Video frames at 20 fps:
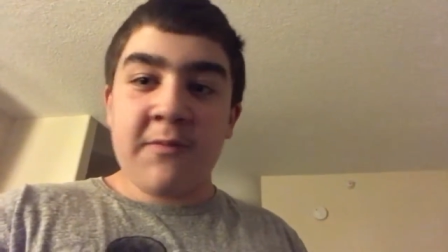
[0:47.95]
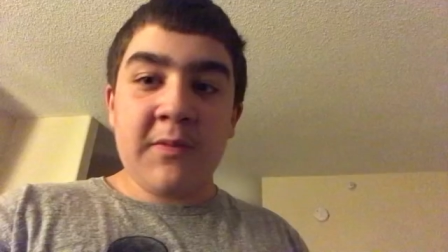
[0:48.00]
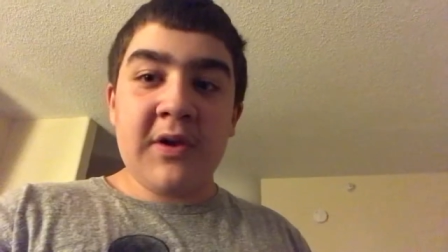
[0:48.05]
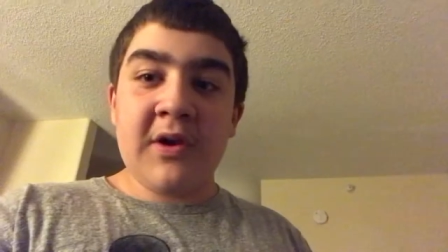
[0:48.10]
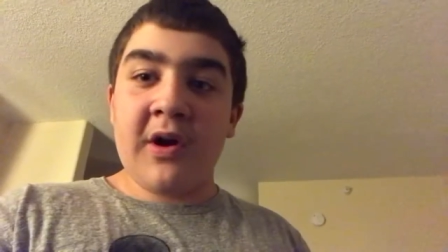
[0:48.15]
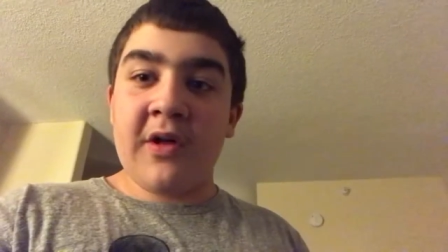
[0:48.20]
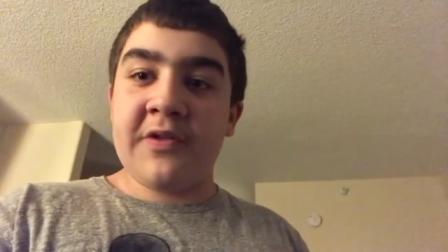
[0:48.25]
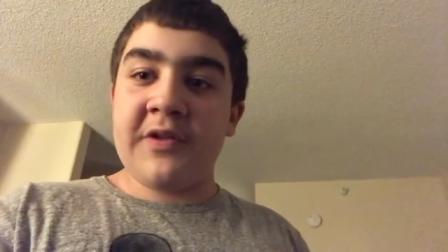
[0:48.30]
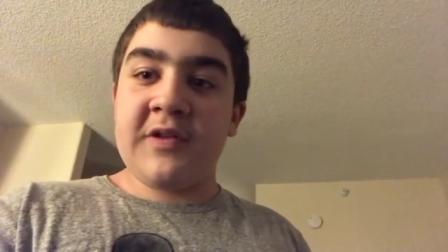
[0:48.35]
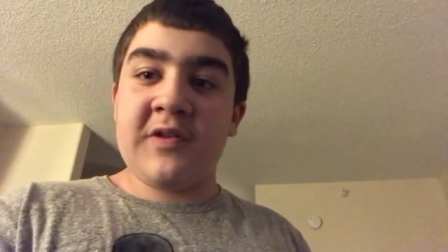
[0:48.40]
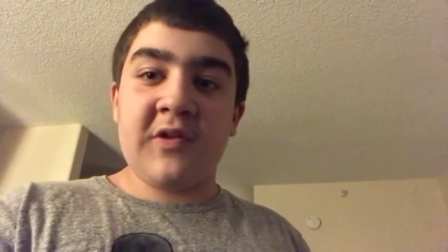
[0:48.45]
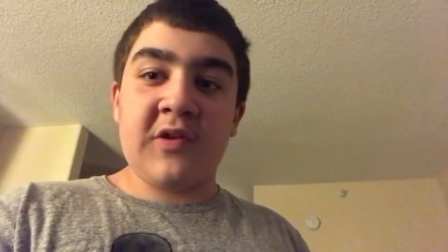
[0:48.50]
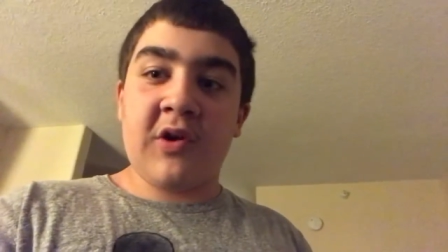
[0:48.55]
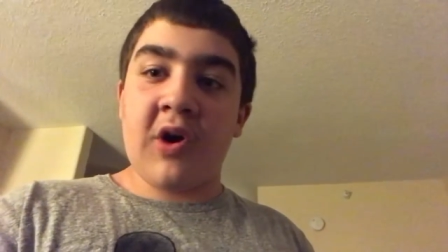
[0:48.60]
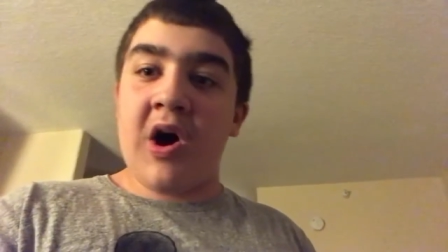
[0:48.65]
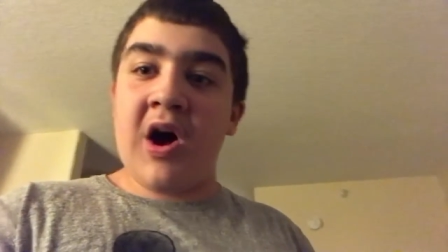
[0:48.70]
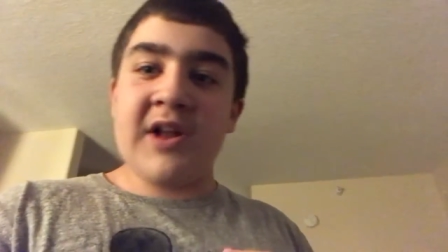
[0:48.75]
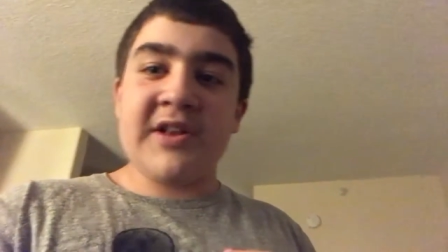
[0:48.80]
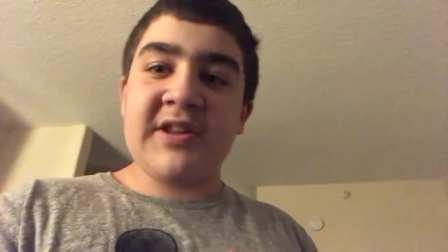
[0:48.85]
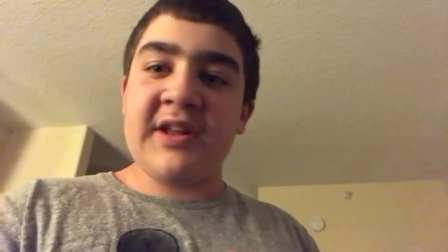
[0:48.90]
me all these
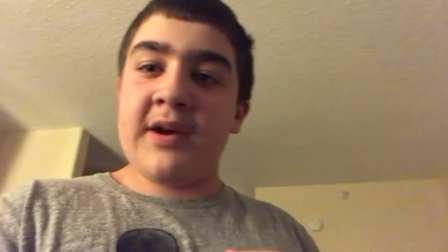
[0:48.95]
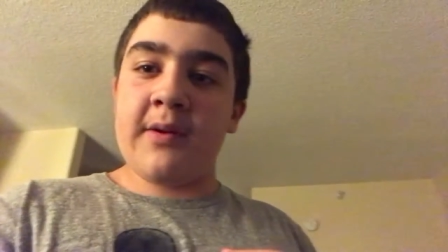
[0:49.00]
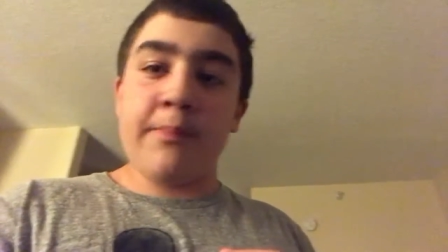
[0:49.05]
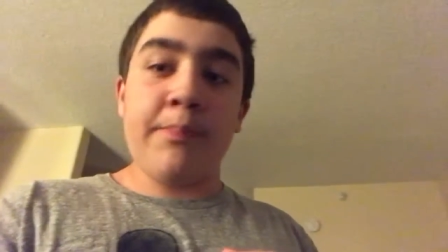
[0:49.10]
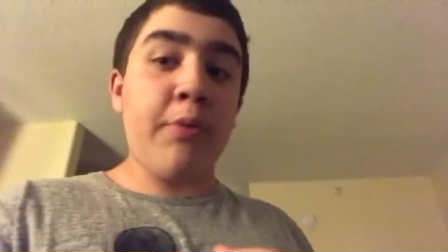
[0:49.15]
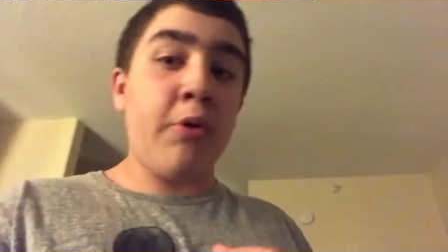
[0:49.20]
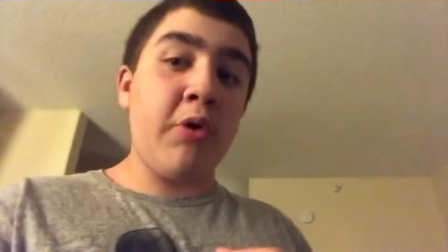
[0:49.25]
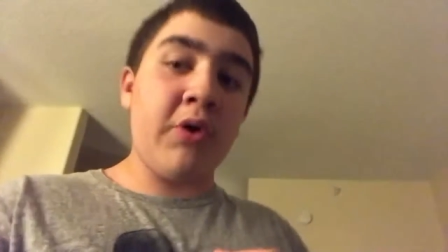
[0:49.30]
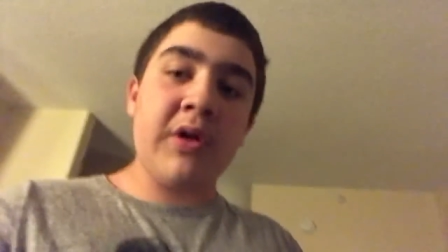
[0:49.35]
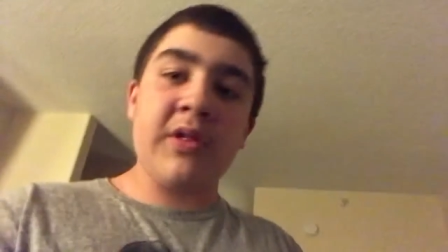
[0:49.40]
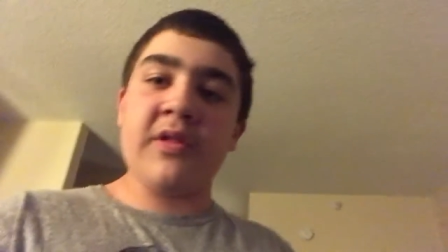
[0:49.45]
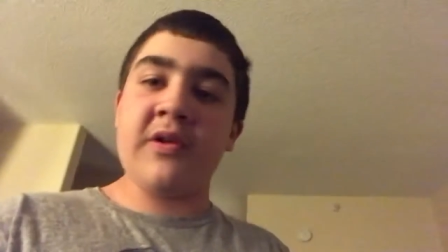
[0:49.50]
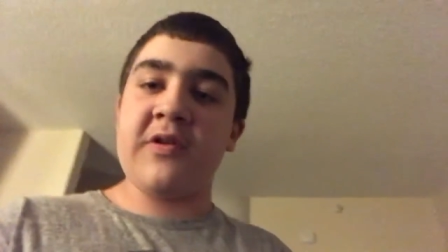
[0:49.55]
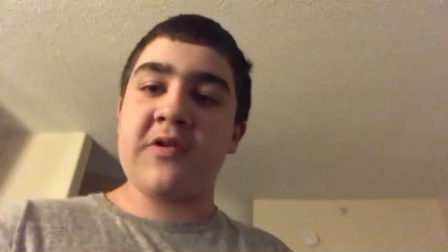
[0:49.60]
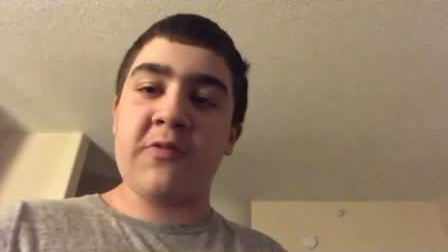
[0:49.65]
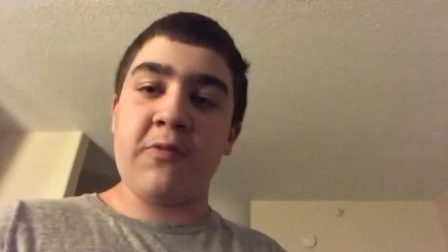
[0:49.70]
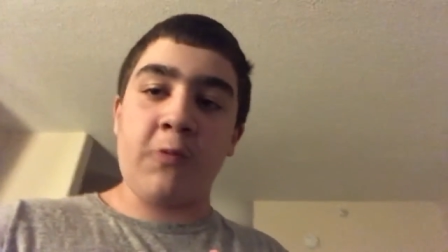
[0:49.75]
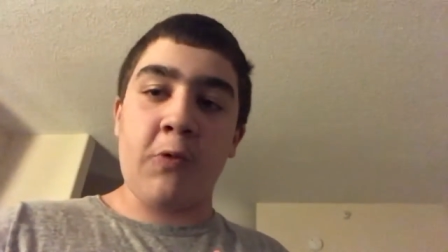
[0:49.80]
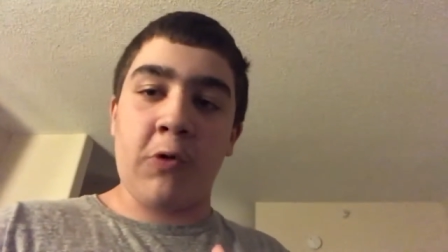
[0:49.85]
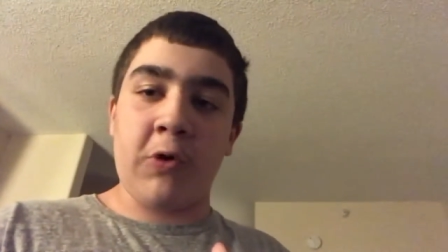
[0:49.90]
goddamn
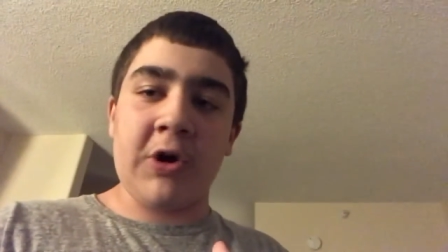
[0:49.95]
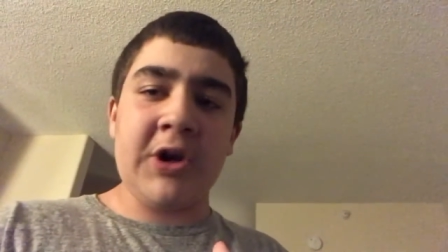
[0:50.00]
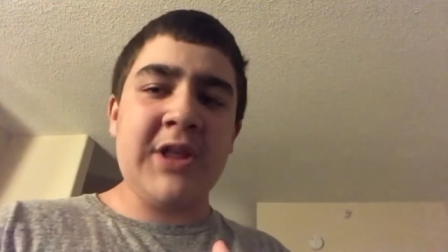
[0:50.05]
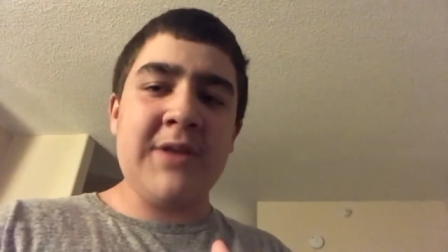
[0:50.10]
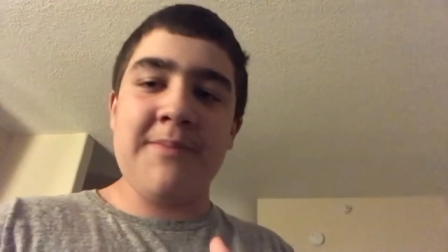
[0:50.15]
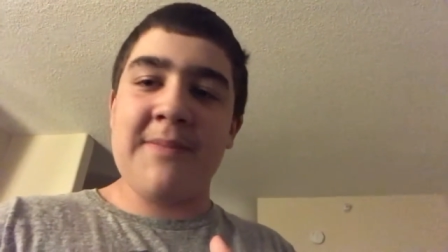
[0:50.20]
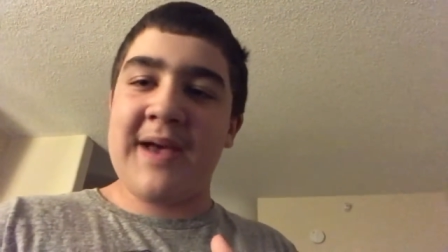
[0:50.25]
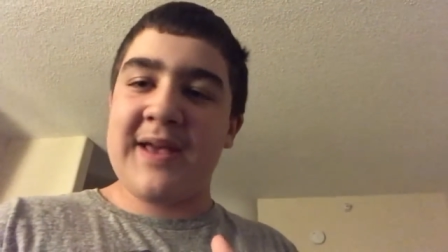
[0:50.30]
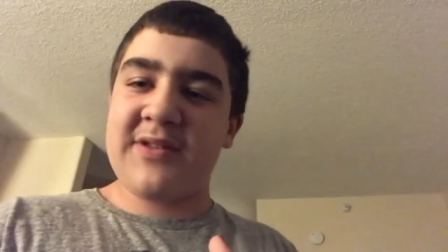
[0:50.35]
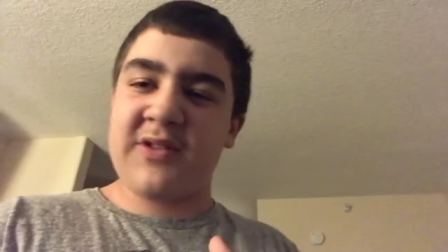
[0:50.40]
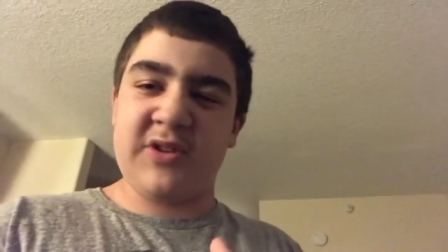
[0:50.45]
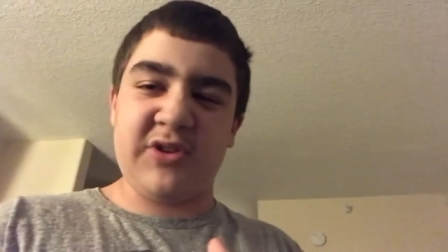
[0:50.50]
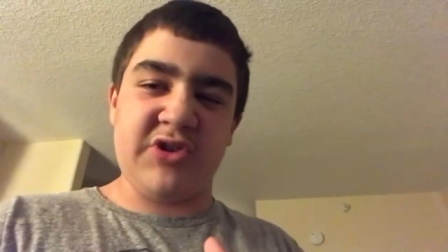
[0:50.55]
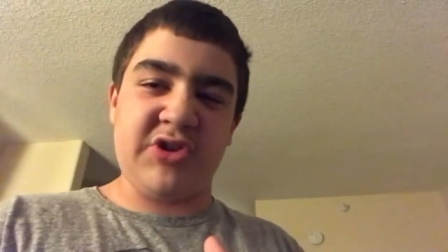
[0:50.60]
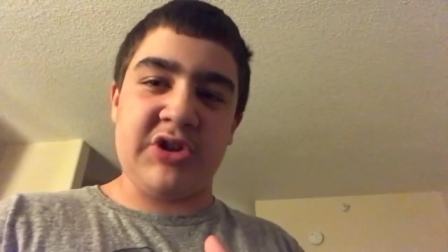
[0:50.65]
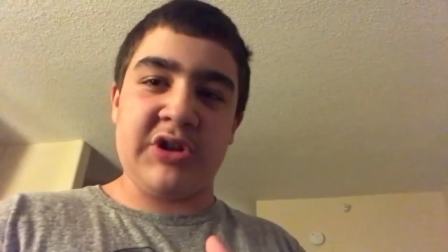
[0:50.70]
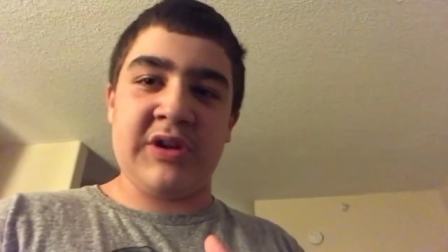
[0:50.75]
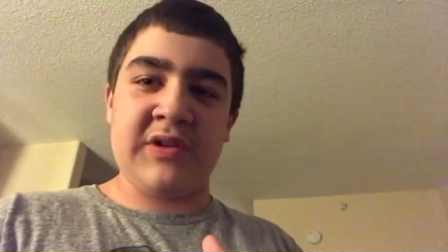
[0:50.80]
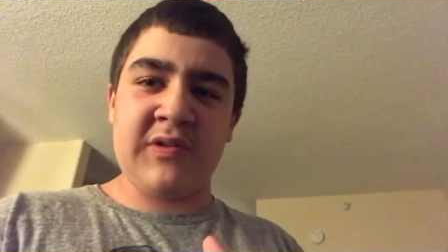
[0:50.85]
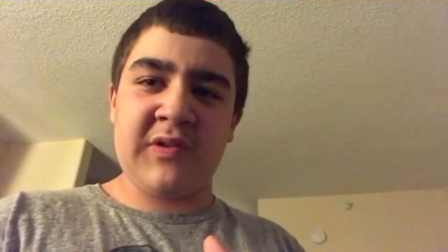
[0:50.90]
pointless warning
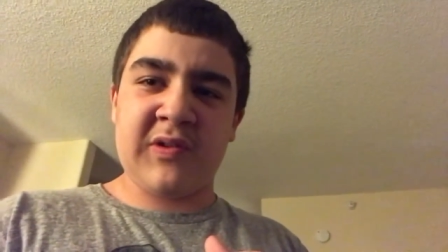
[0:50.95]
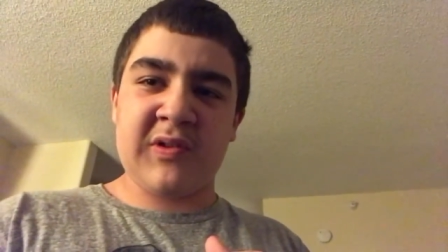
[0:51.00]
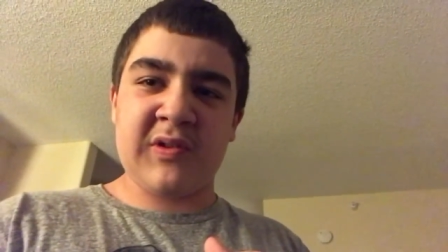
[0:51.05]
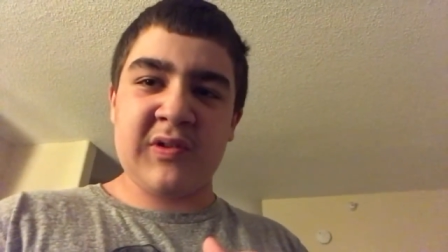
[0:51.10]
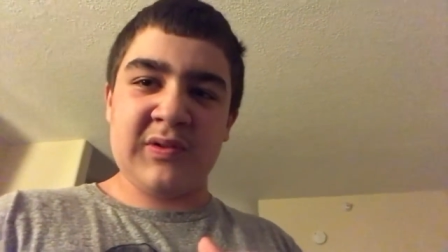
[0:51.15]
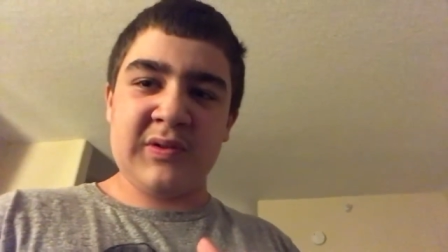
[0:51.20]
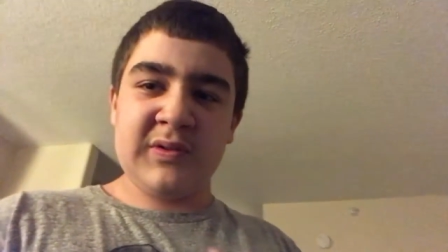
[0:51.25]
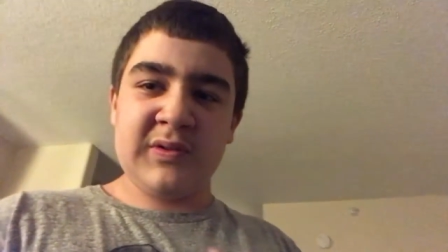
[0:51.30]
messages.